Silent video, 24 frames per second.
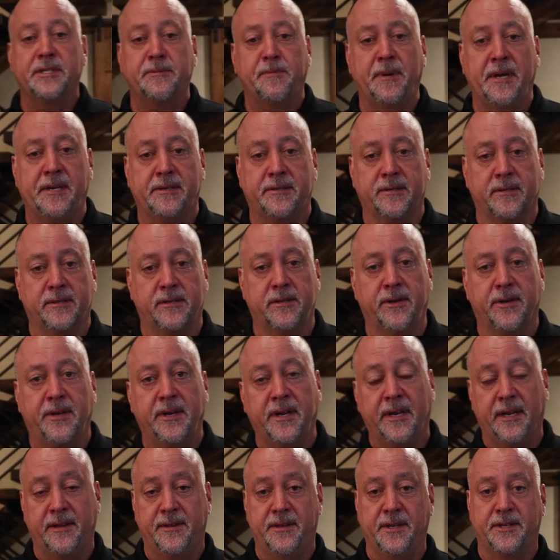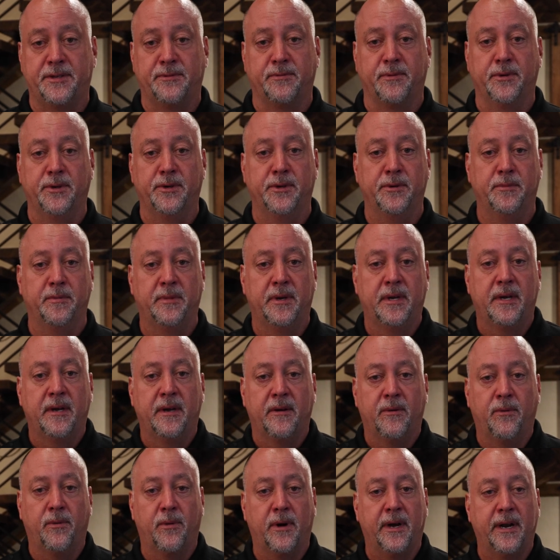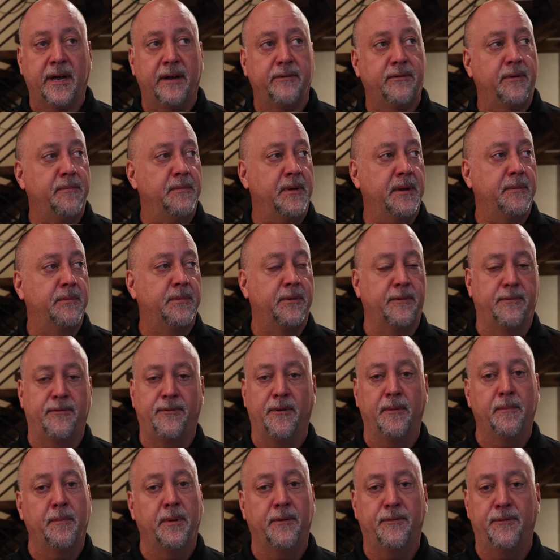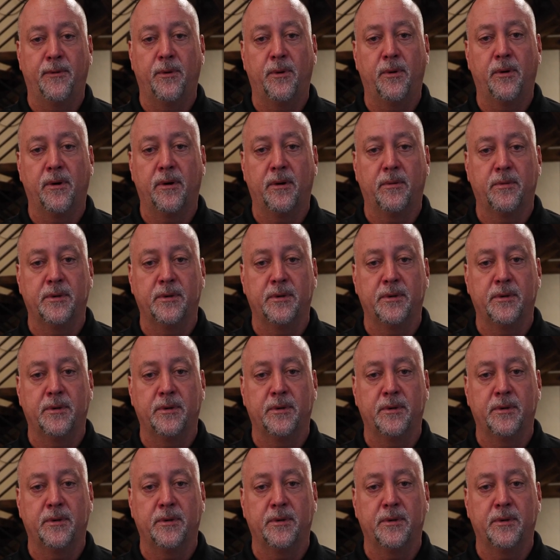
speechless looking at this room. What I remember from before